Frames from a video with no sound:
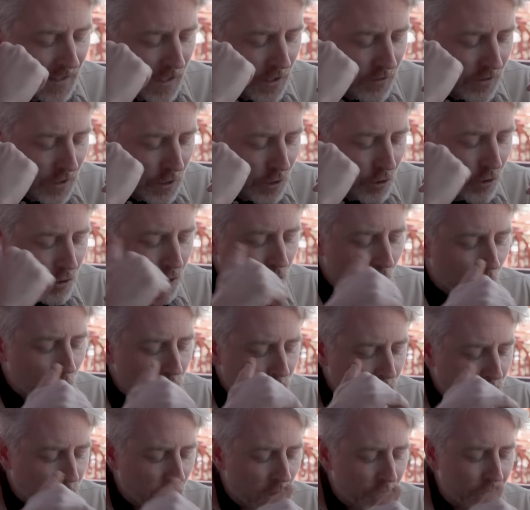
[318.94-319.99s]
is like so
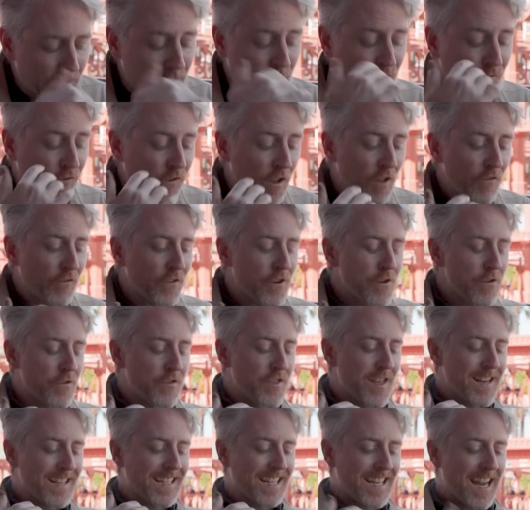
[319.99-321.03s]
fluffy. It's
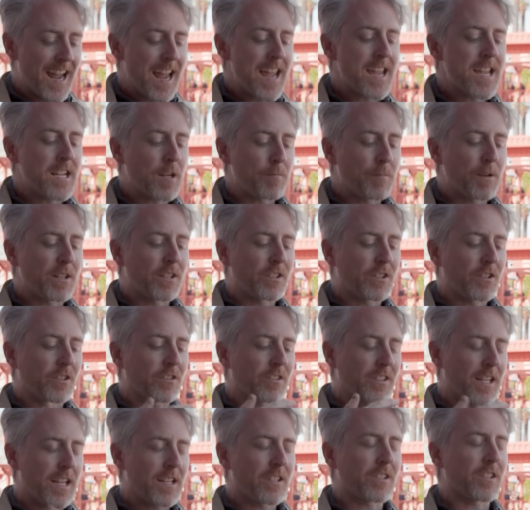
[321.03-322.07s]
fluffier than cake, but it still
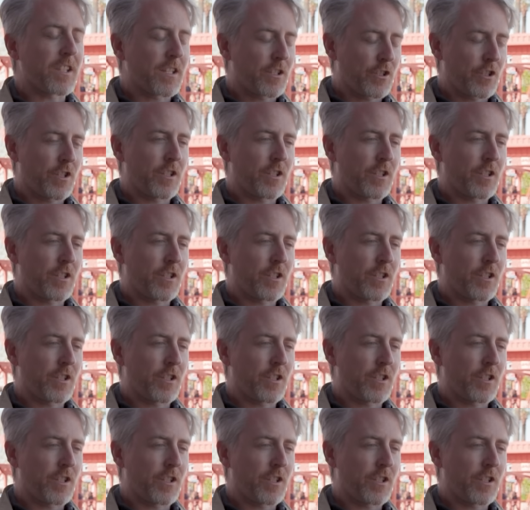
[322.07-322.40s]
tastes like